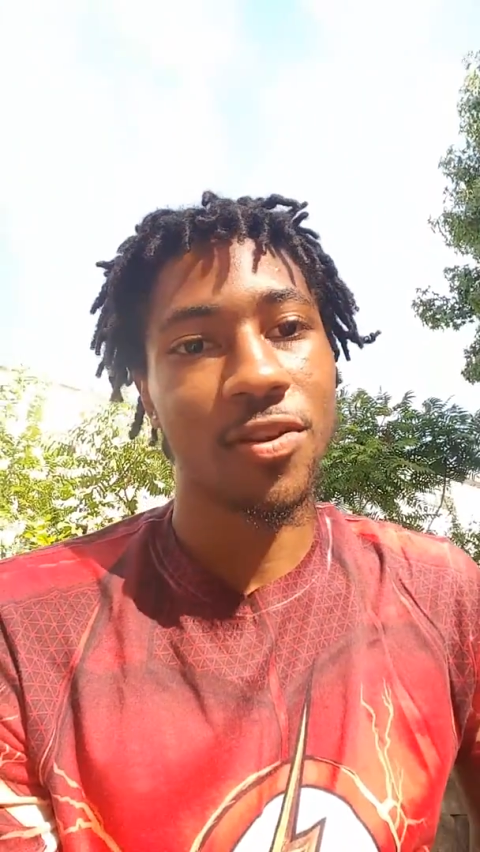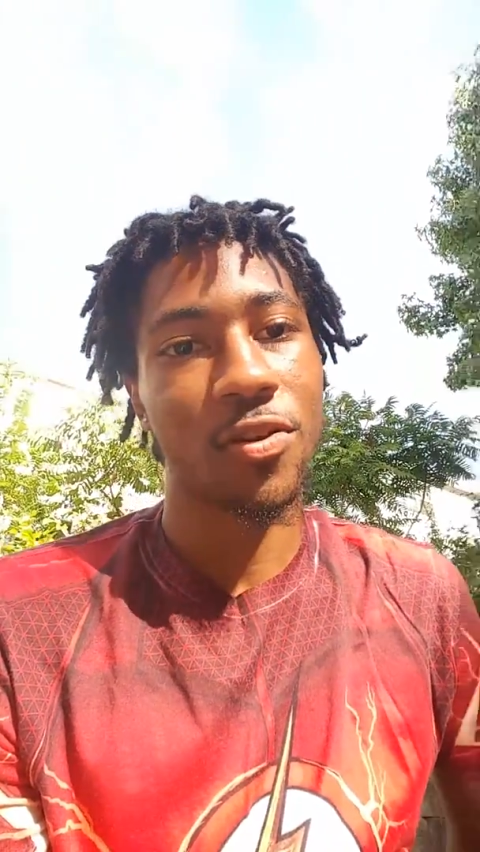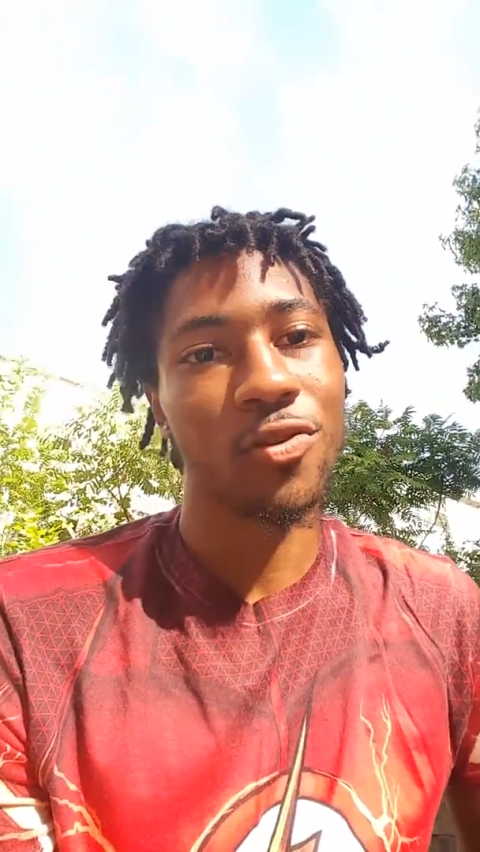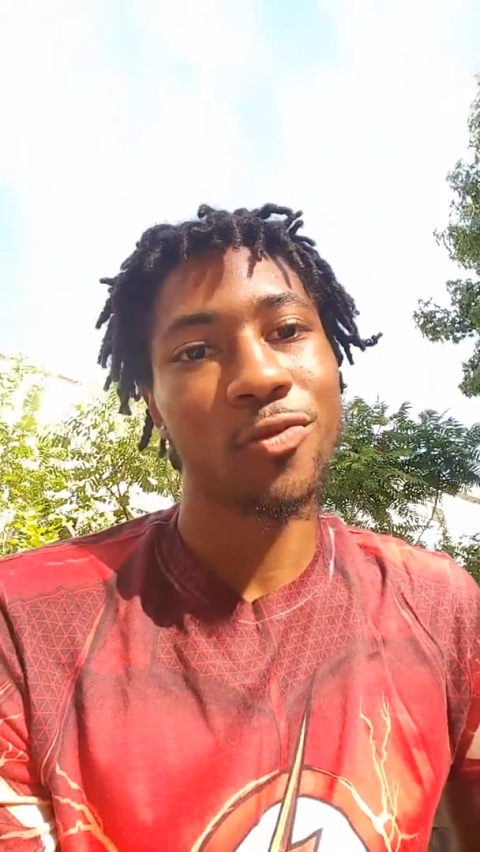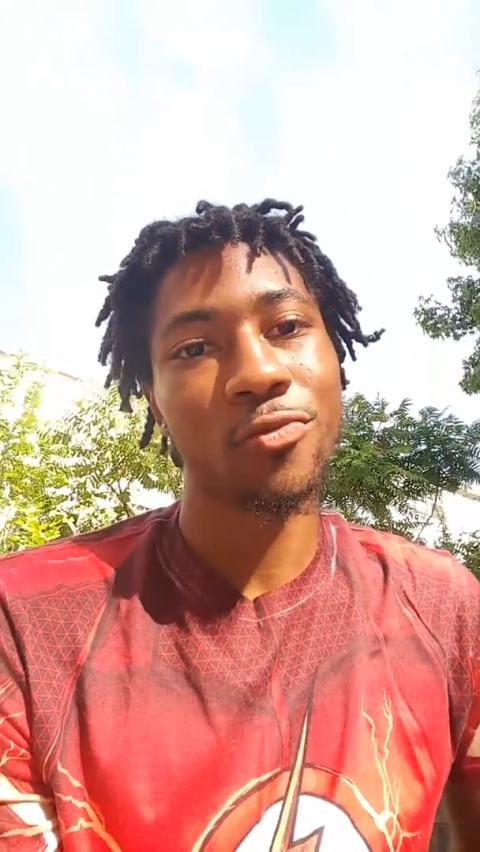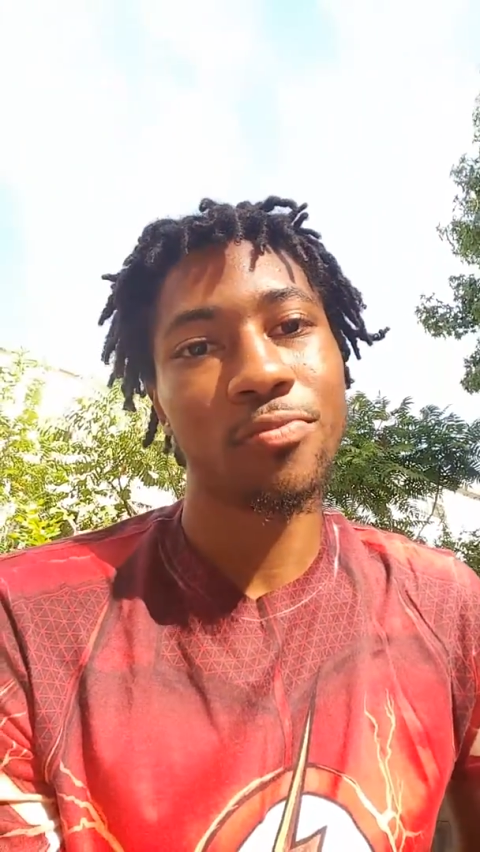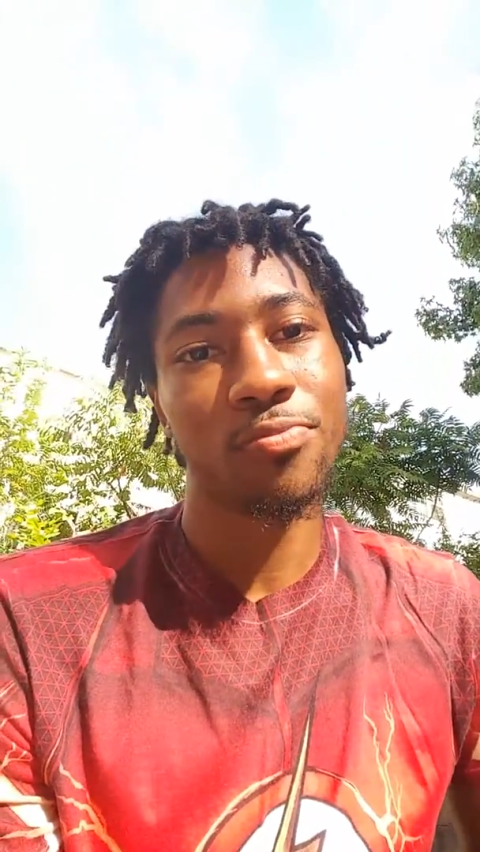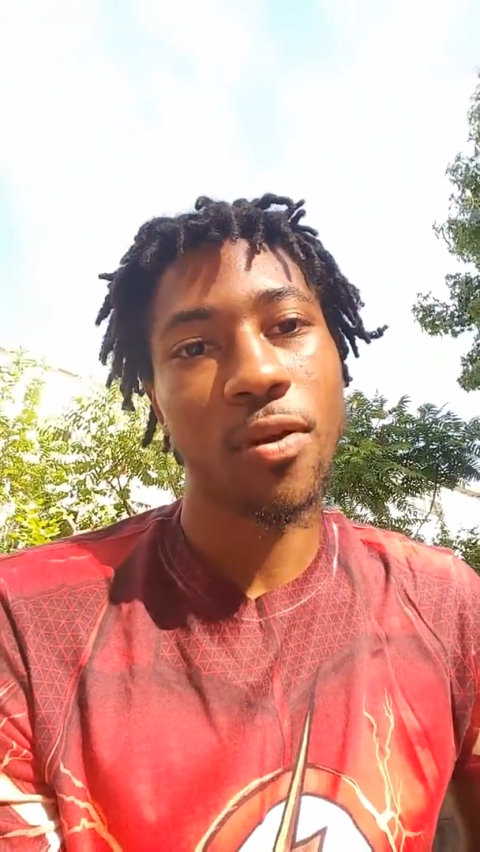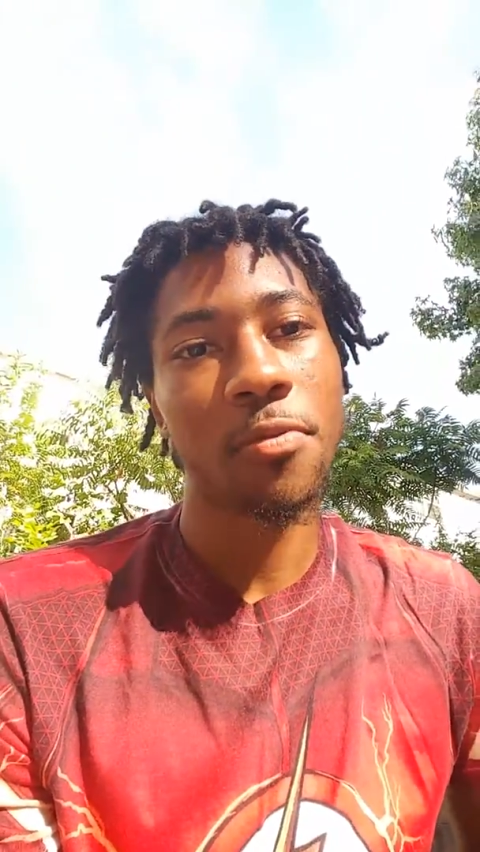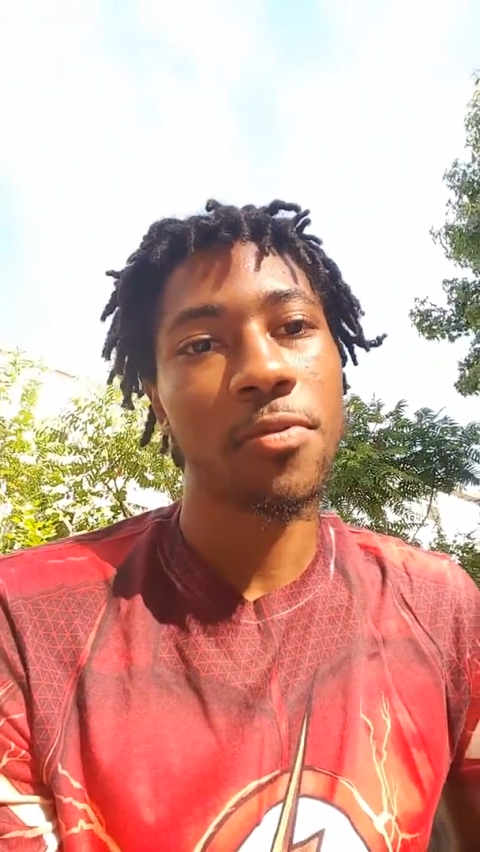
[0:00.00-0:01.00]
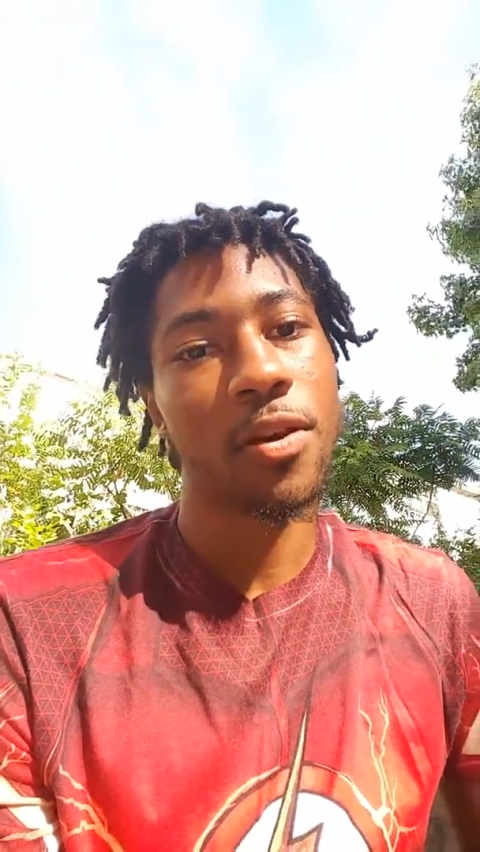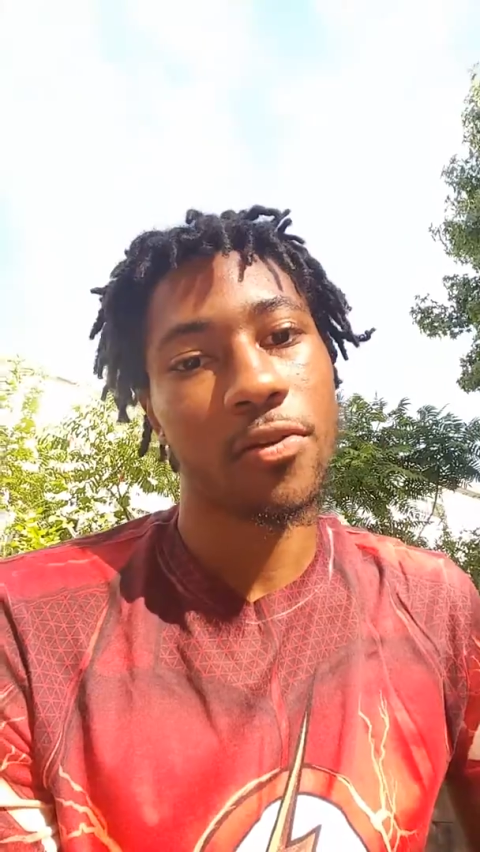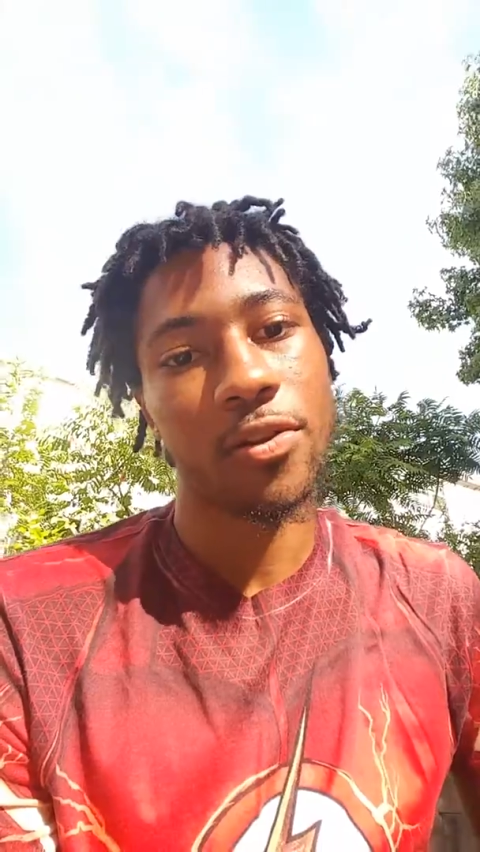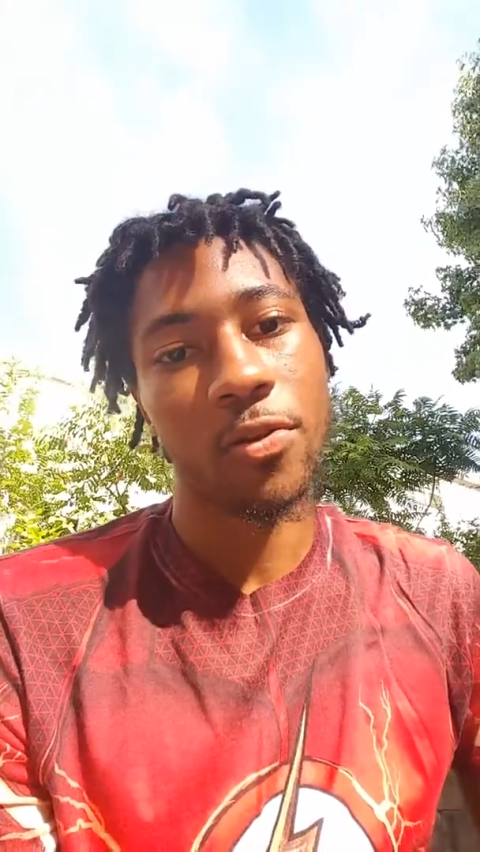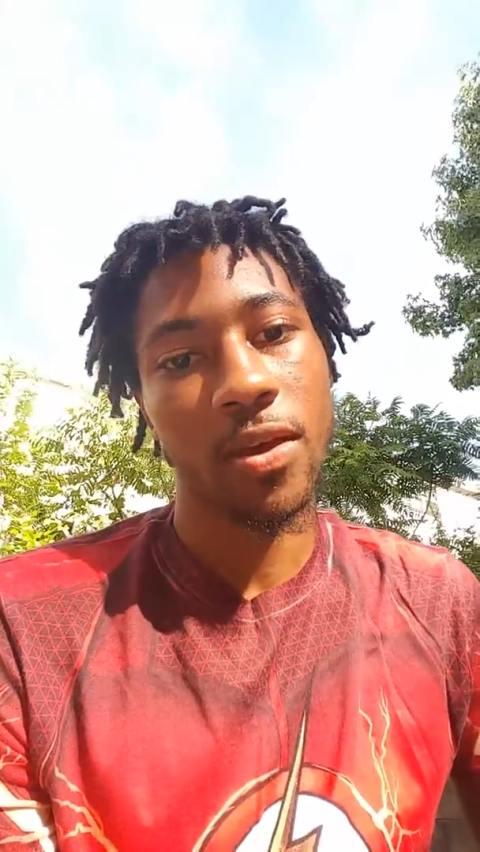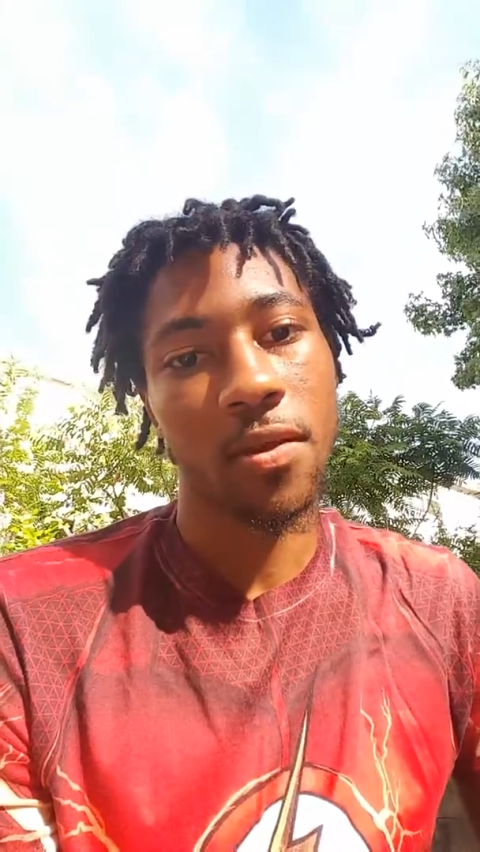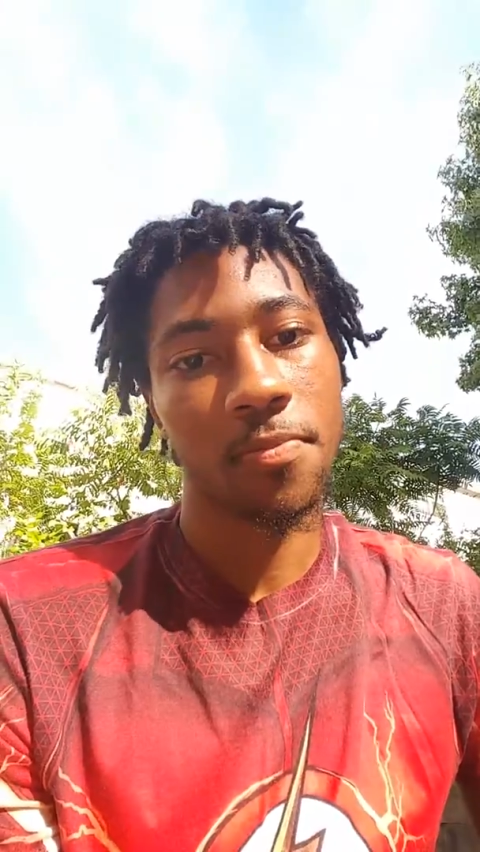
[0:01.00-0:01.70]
you probably already know that.